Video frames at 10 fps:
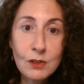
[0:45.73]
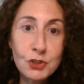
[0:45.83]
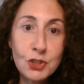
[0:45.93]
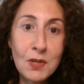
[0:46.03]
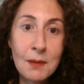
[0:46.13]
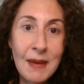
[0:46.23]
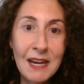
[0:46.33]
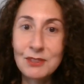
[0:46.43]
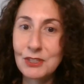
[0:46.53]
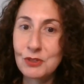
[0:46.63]
to come
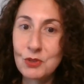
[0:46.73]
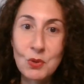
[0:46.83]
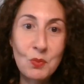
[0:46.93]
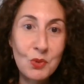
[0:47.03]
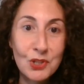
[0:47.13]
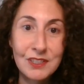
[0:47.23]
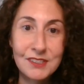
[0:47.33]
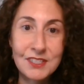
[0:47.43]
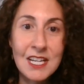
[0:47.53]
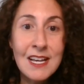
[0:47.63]
out in your
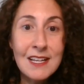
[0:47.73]
world